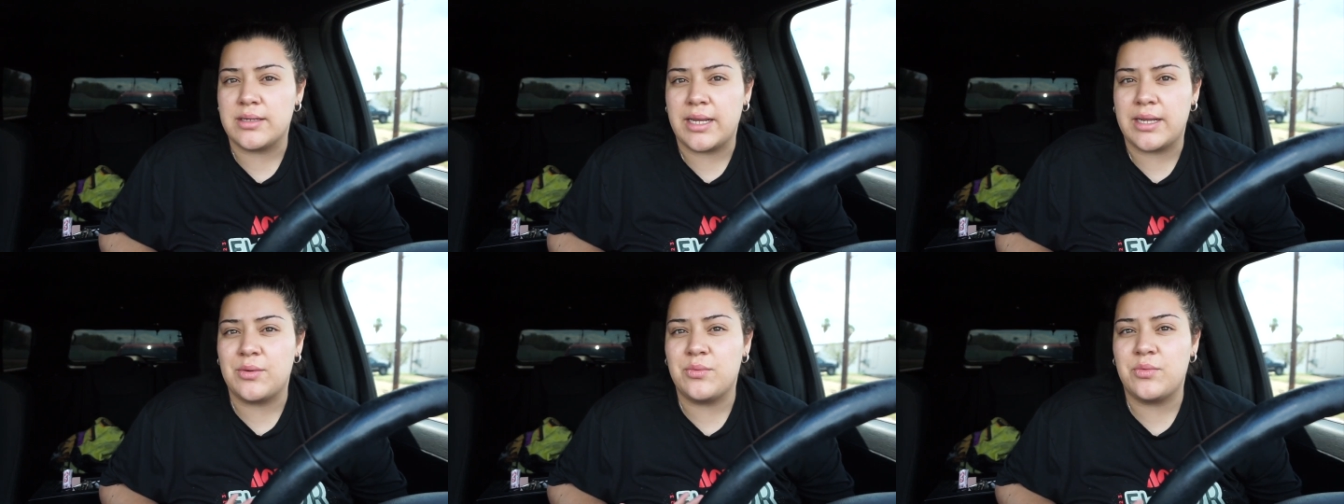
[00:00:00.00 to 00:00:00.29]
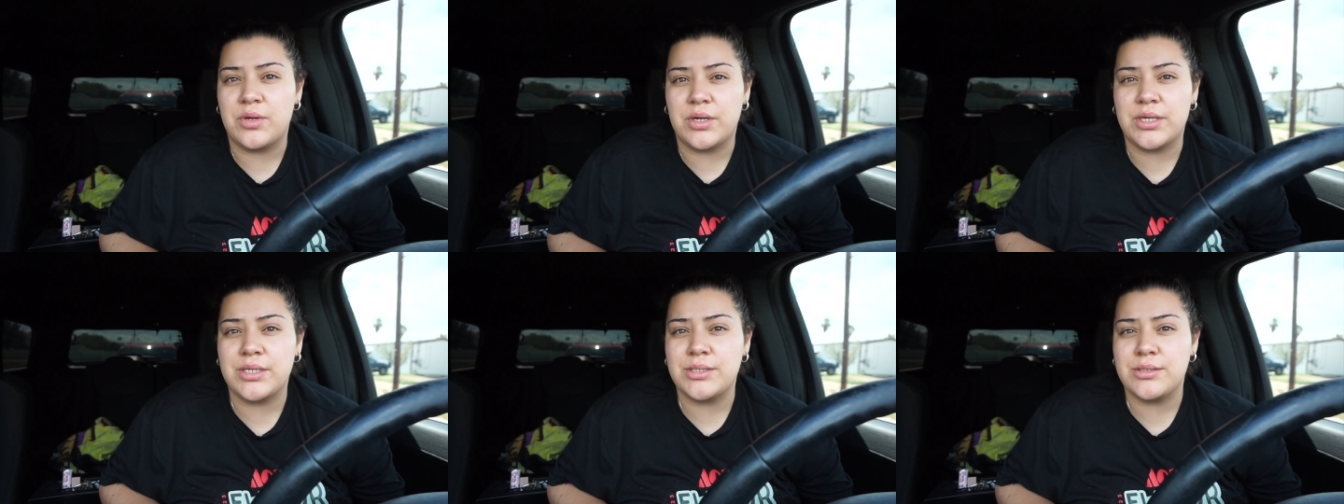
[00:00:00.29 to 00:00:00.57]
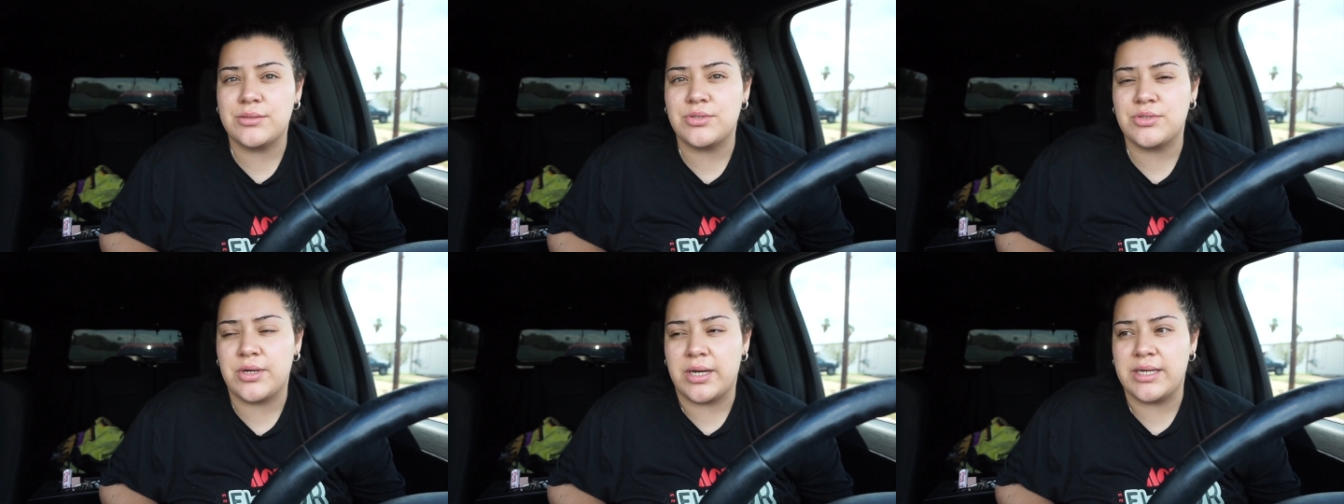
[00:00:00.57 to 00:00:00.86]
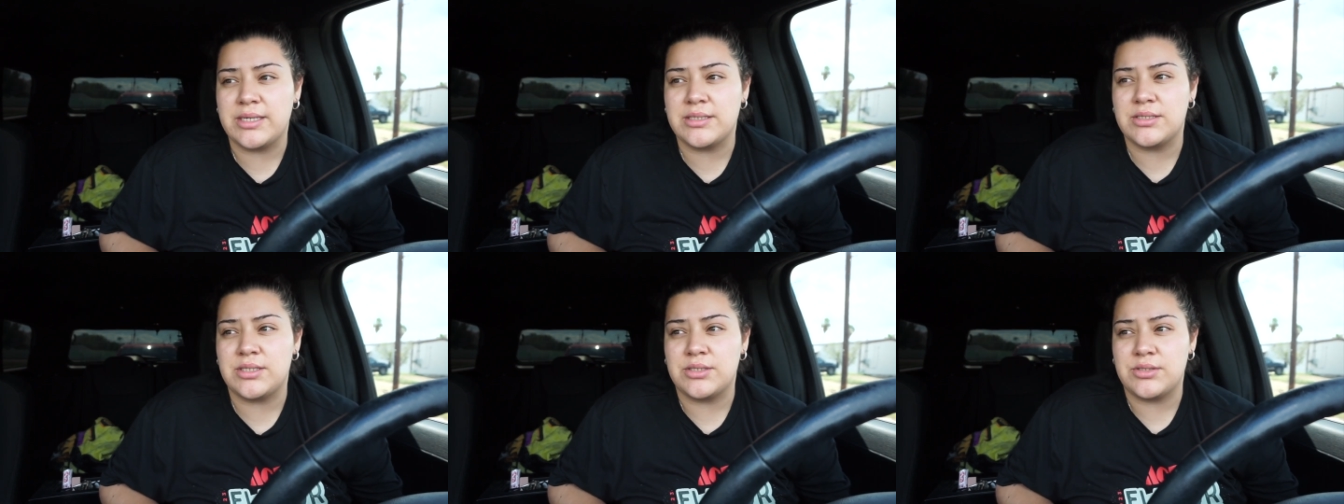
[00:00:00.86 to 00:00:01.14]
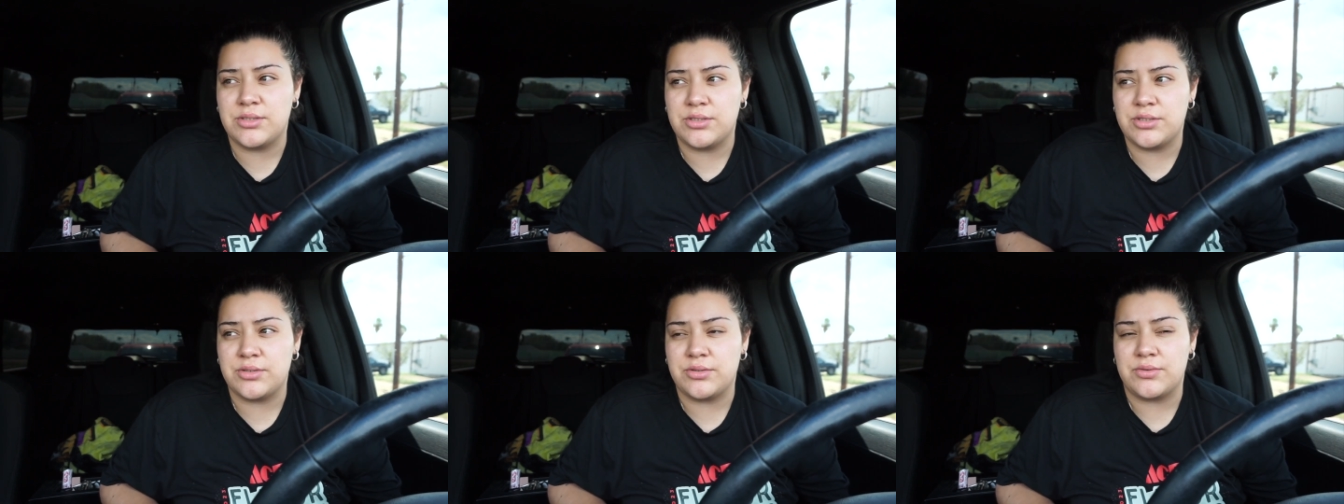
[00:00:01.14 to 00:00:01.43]
Like, what are you trying to
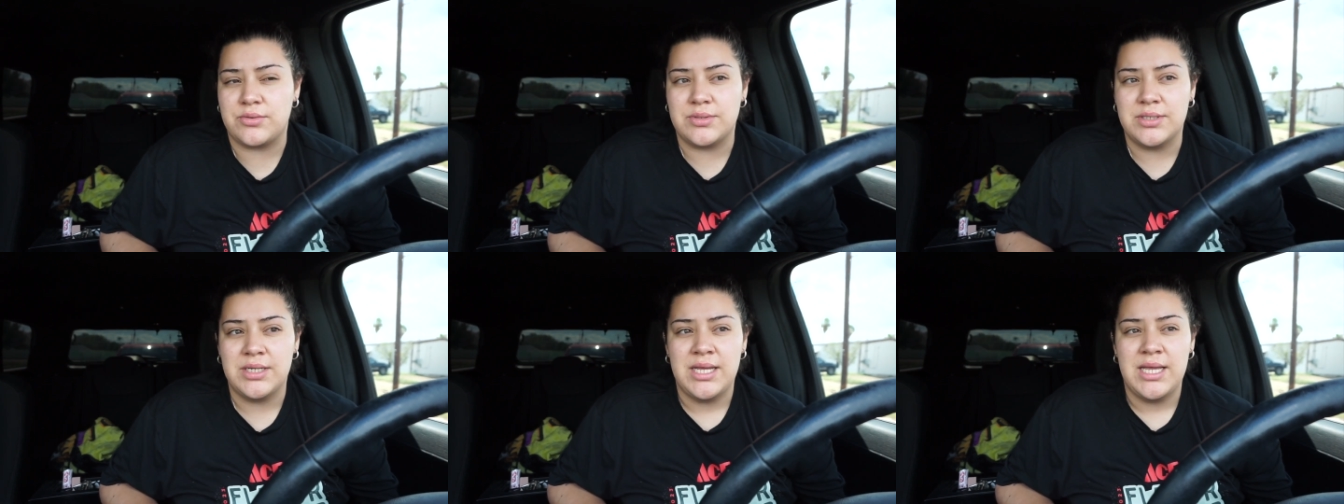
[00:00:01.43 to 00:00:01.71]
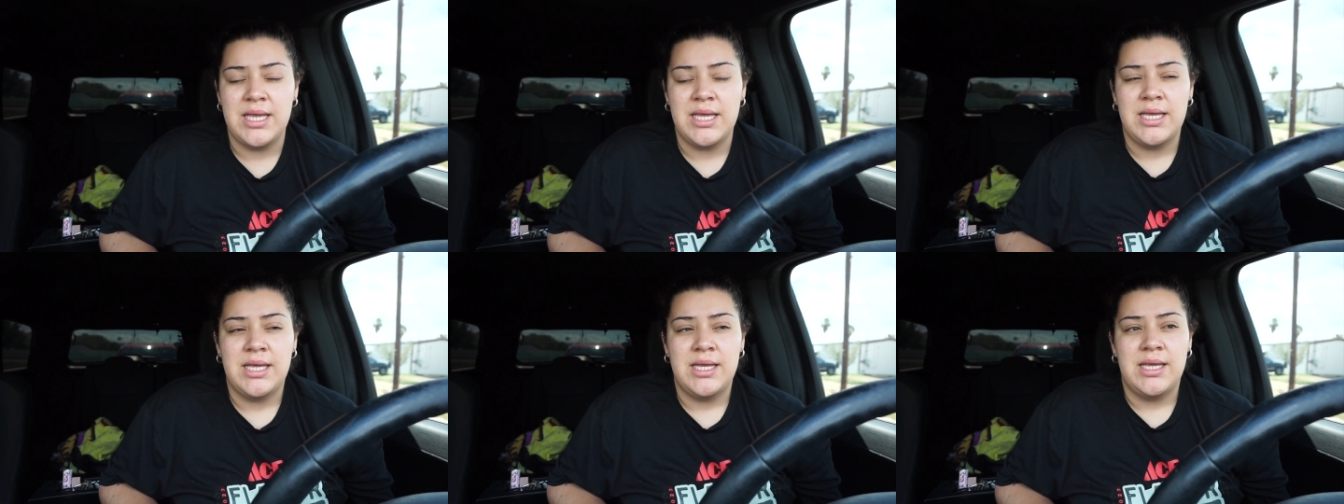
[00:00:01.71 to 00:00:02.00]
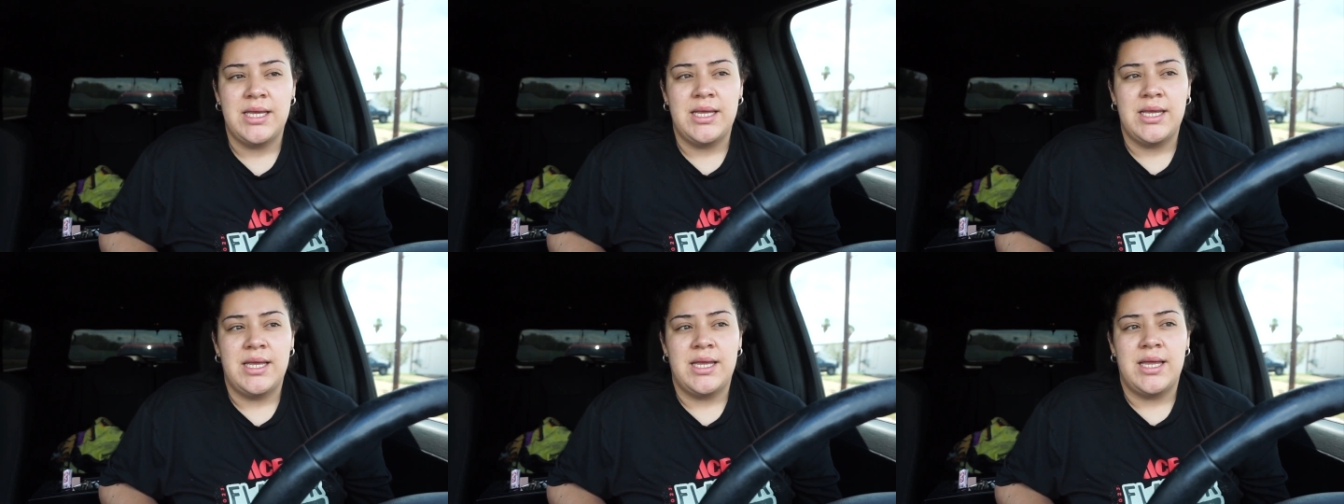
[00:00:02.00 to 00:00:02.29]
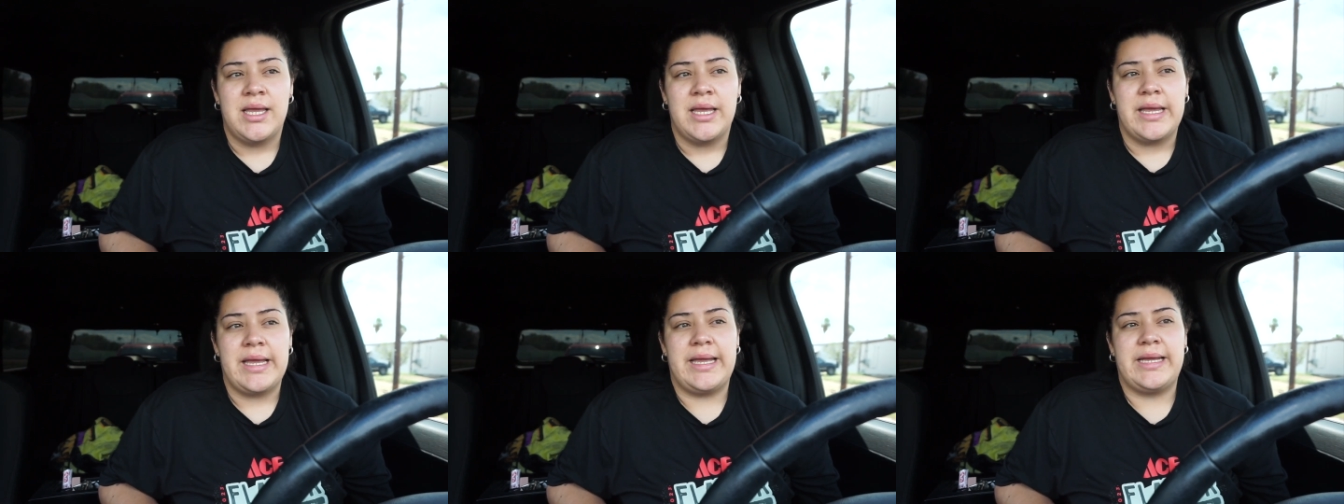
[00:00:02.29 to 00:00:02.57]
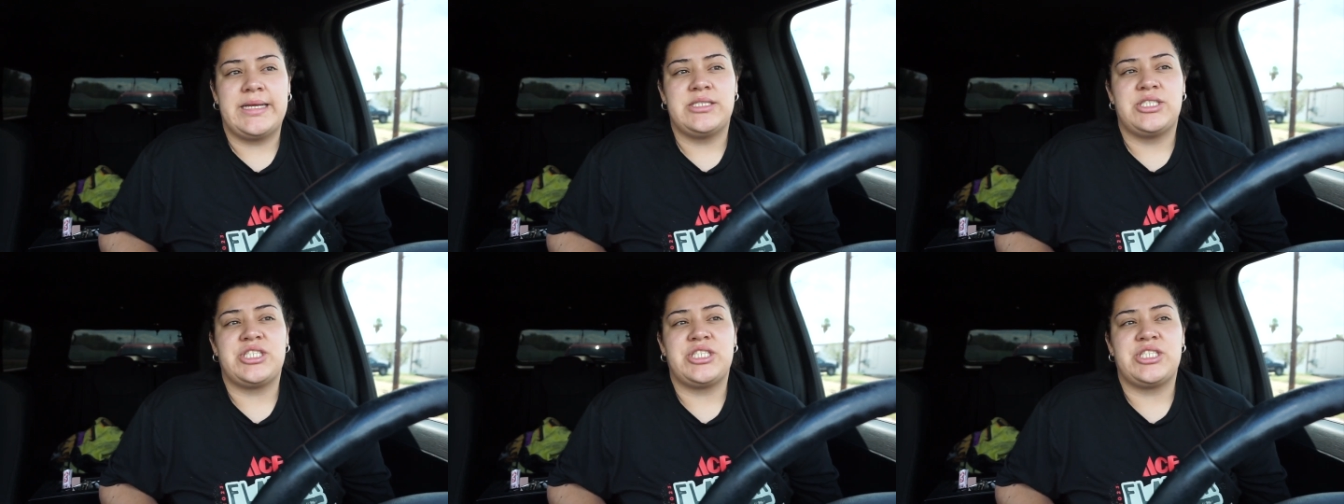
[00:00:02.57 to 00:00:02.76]
do? and